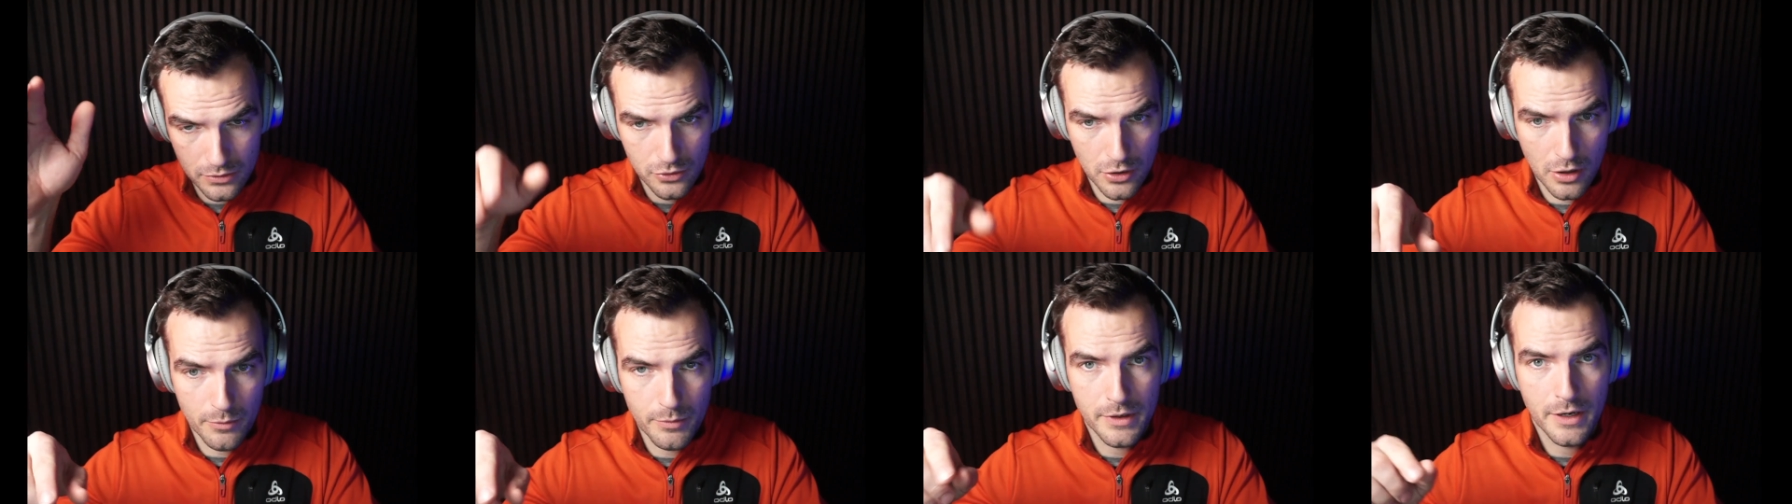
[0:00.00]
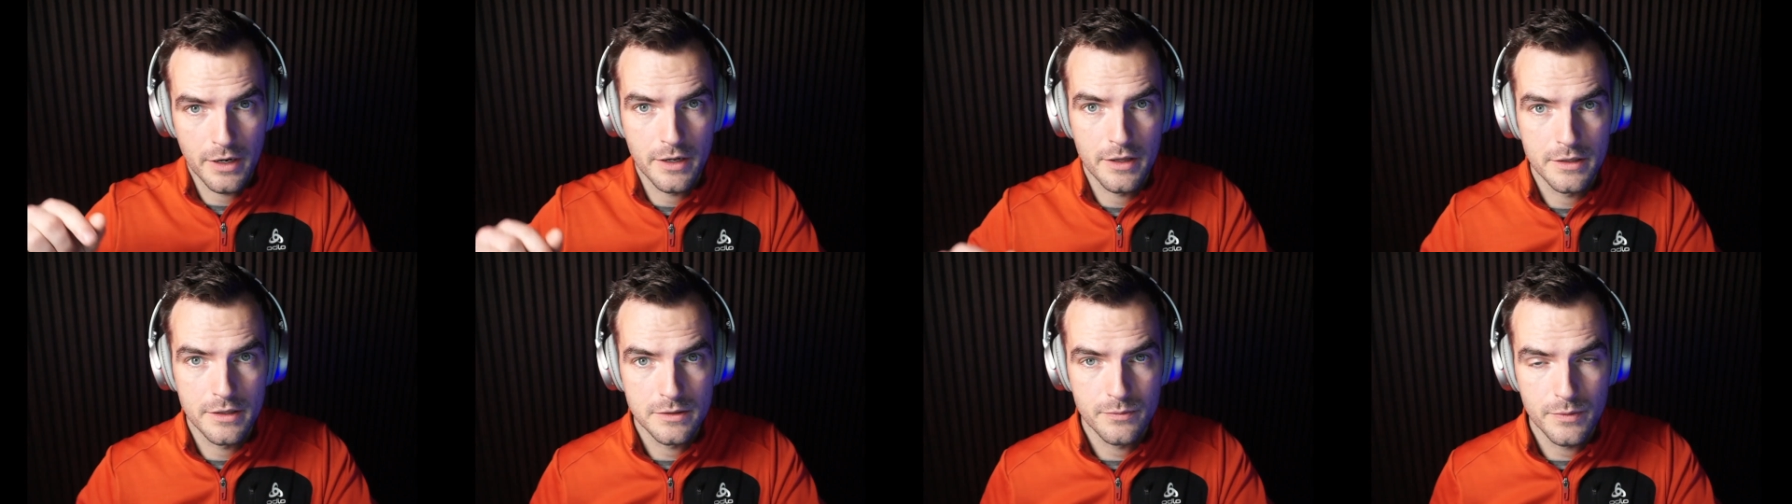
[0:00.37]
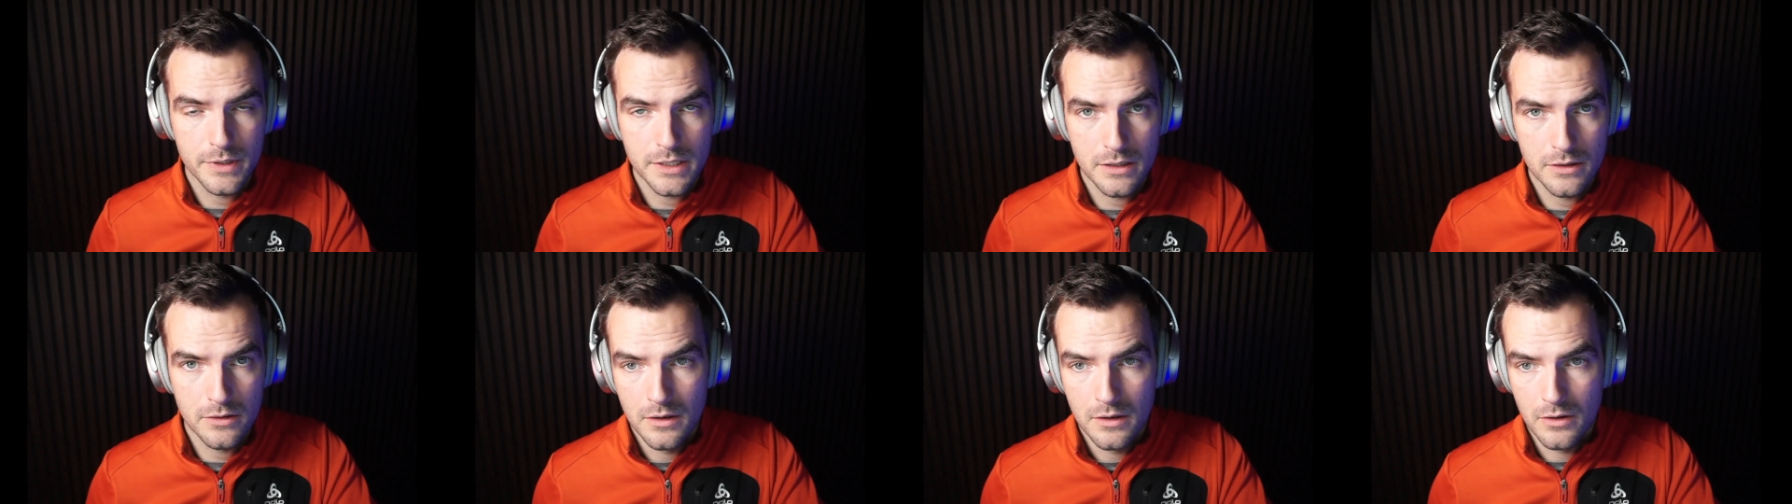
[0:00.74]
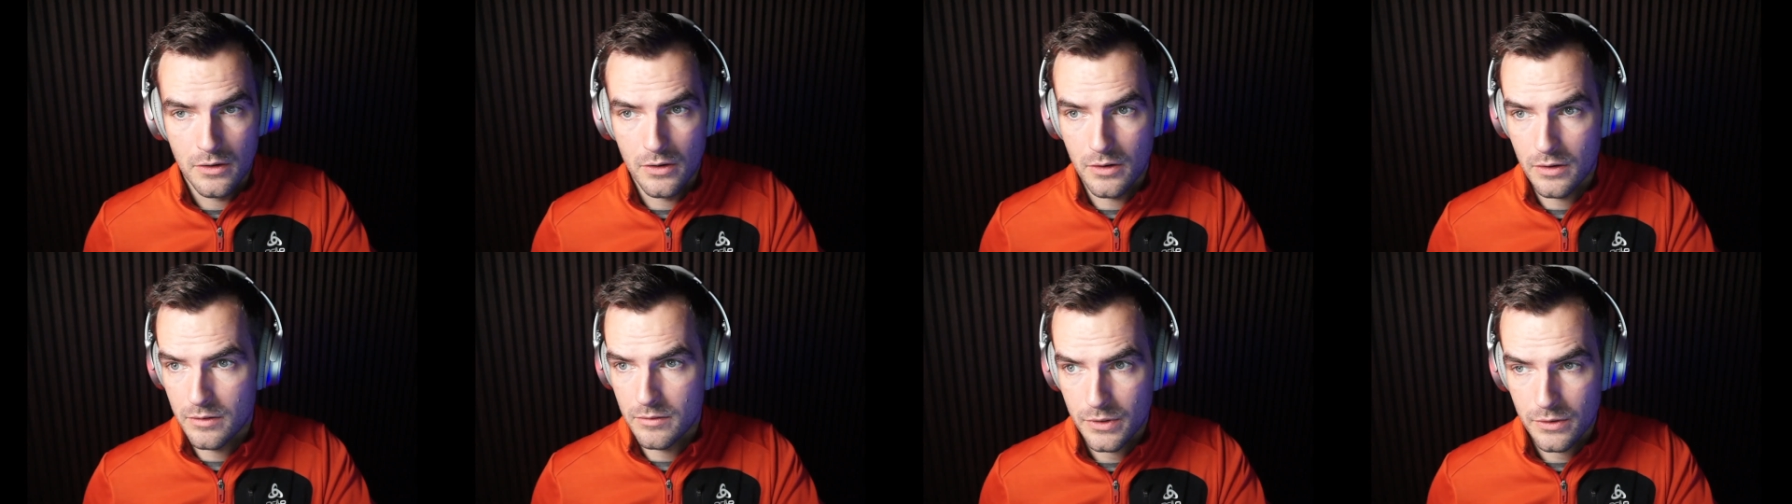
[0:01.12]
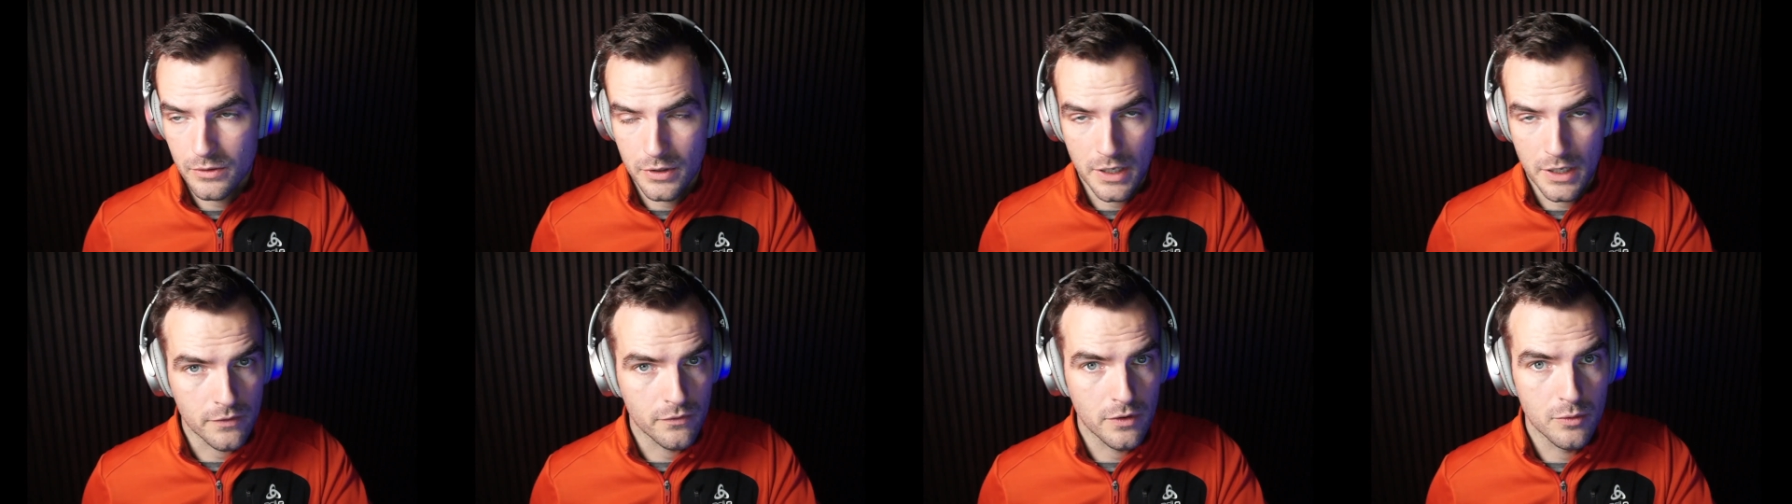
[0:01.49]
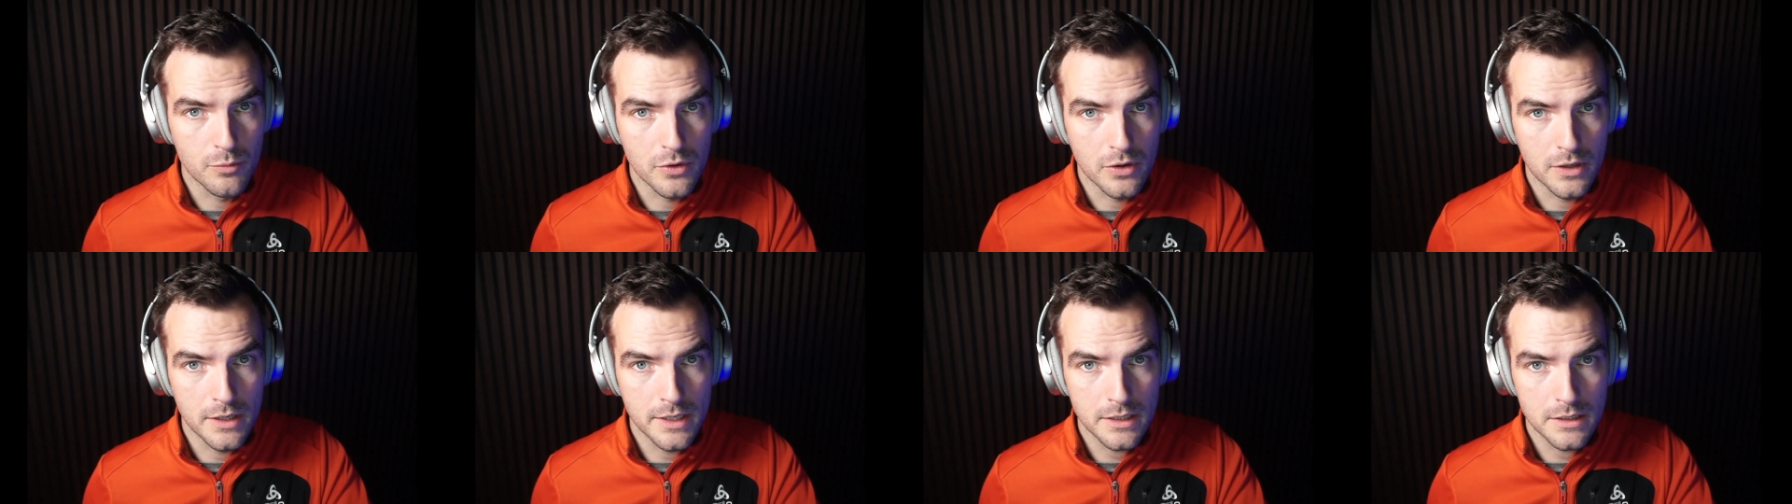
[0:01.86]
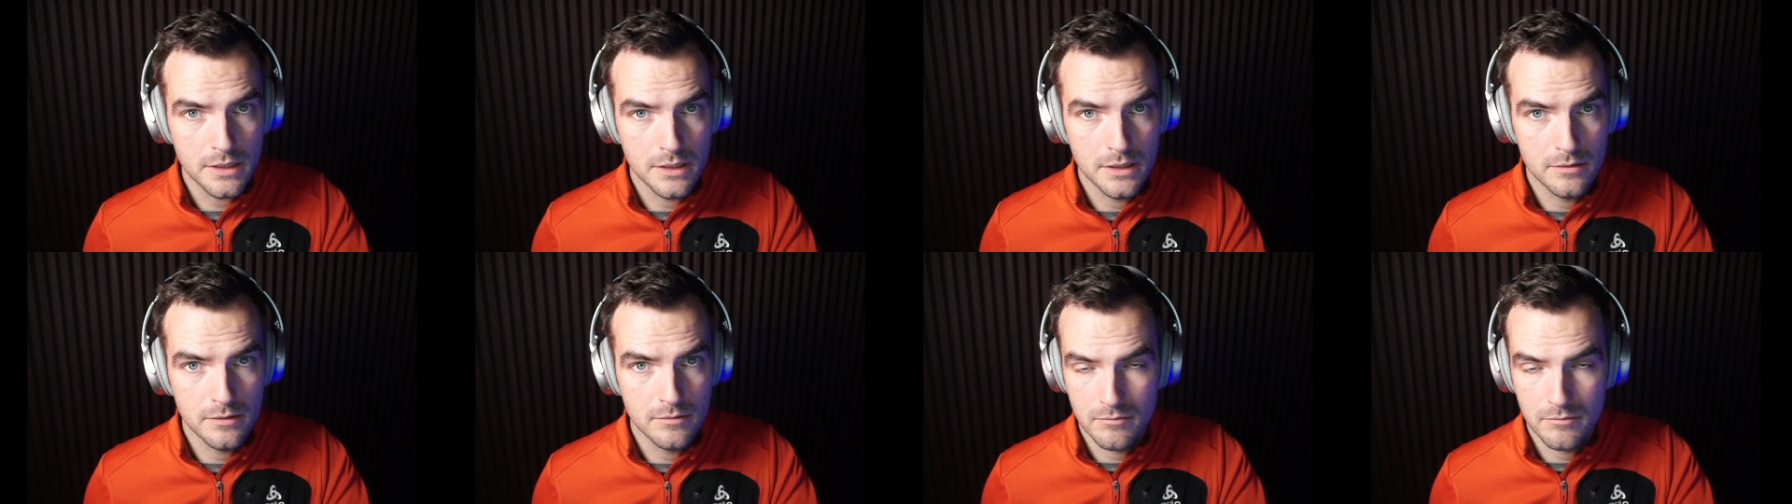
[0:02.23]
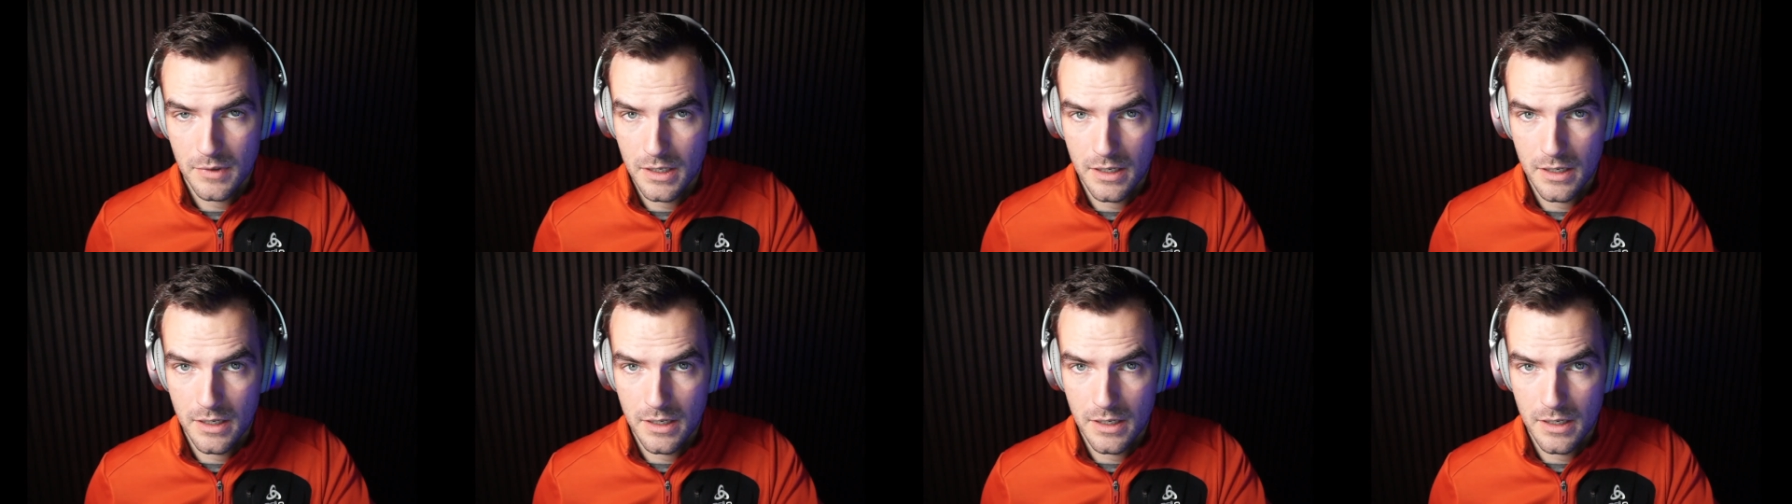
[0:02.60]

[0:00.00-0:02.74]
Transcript: comment under this video, or connect with me on LinkedIn.